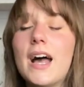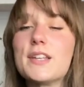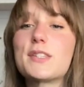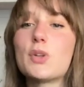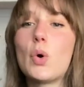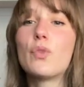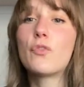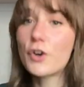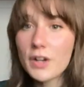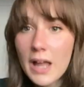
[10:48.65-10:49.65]
so
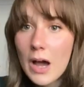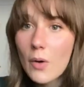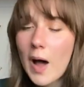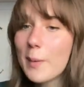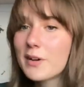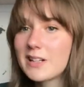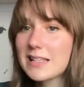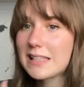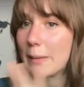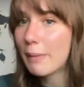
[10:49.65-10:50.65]
for now, I'm gonna
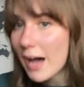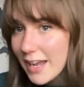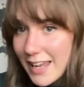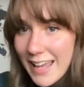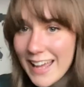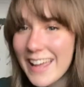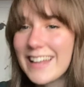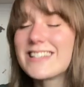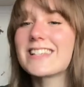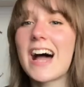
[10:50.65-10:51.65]
say bye
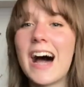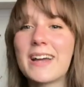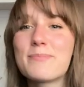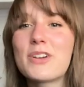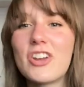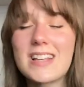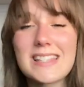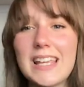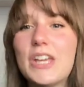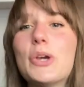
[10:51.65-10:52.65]
and I'm gonna
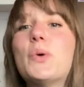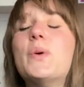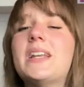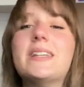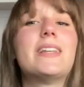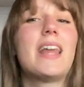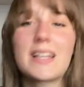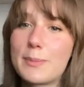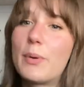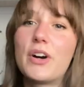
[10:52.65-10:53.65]
see you in the
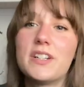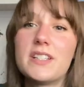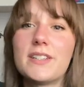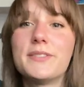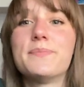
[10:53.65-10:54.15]
next part.